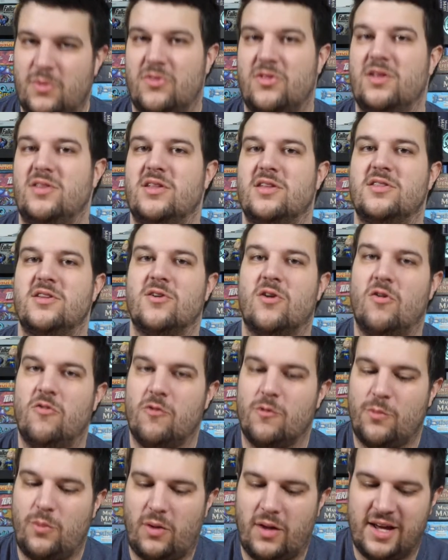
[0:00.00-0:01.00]
think that they're
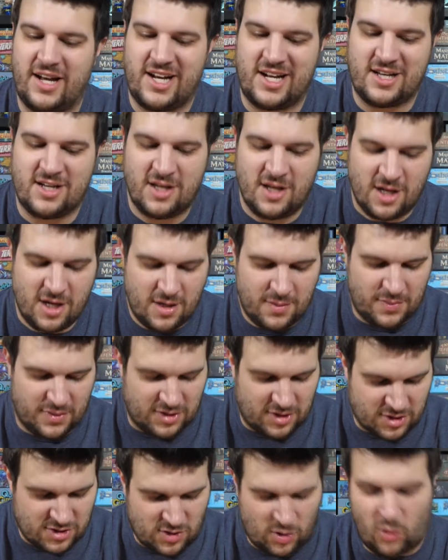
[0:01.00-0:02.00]
overplayed, but
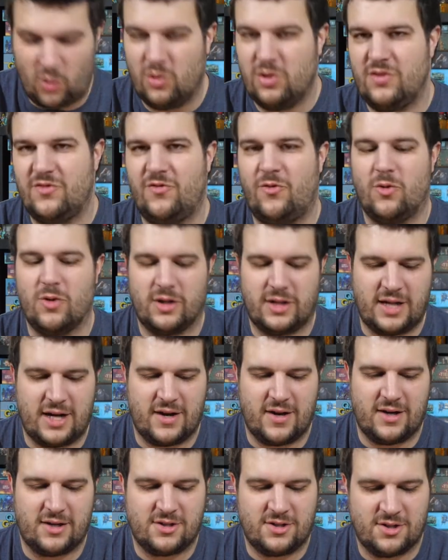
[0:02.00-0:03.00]
there's only 4
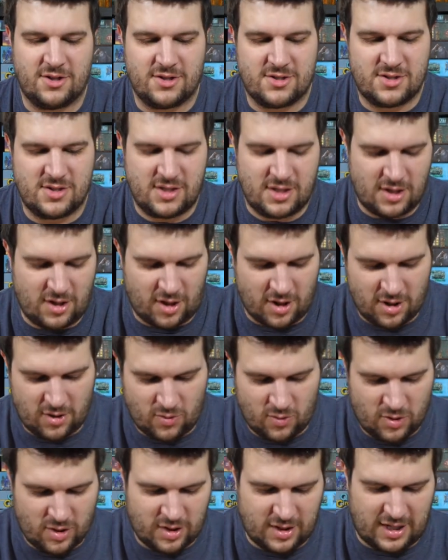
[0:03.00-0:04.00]
characters. The
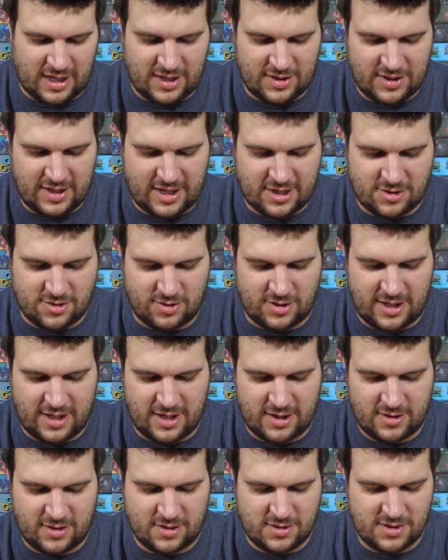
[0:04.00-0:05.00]
artwork on the actual
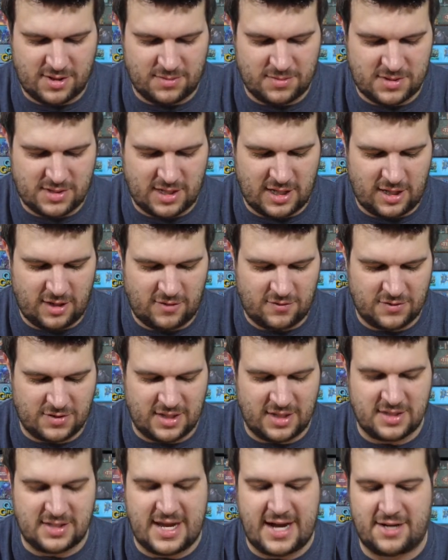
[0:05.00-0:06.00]
characters themselves
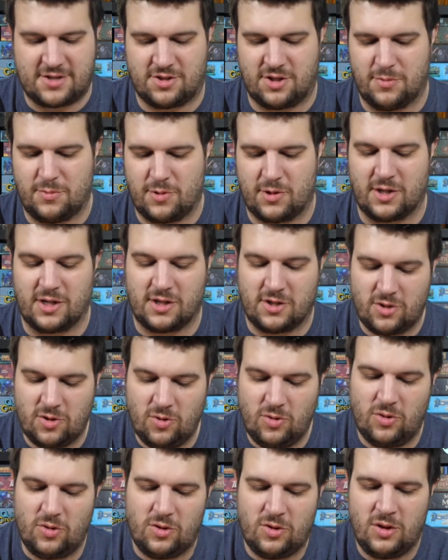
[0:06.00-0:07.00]
is actually pretty
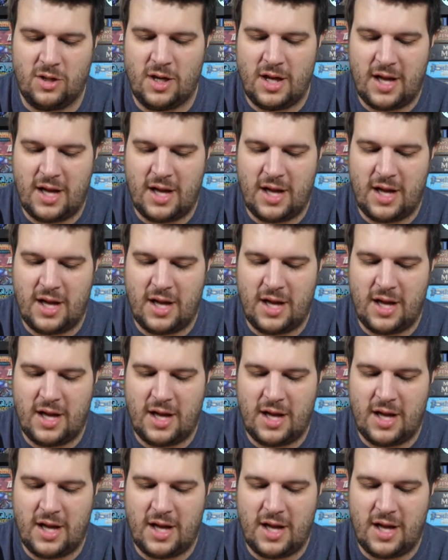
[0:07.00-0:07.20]
cool.